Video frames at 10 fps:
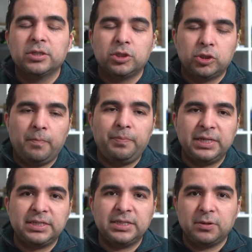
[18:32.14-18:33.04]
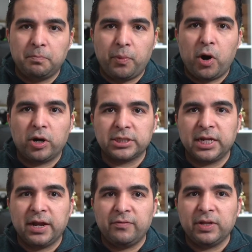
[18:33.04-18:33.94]
some pieces and parts
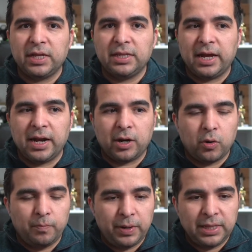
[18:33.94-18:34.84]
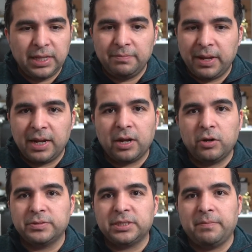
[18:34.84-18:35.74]
and everything that are completely made out
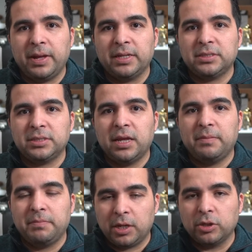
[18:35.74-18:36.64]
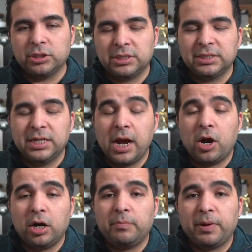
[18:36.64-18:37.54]
of cement, because there
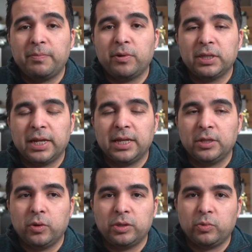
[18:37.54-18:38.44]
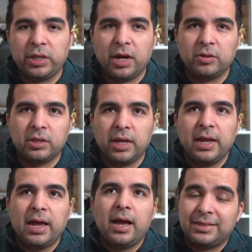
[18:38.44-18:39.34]
are people that they do it without
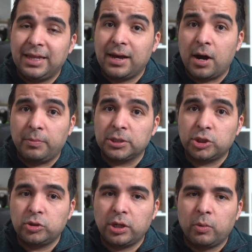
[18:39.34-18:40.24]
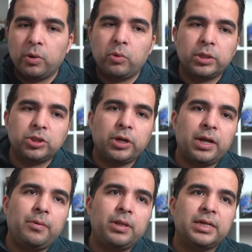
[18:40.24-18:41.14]
thick armature. And when we're
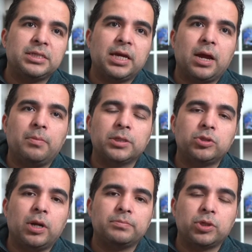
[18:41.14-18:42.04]
talking about that thick armature, I'm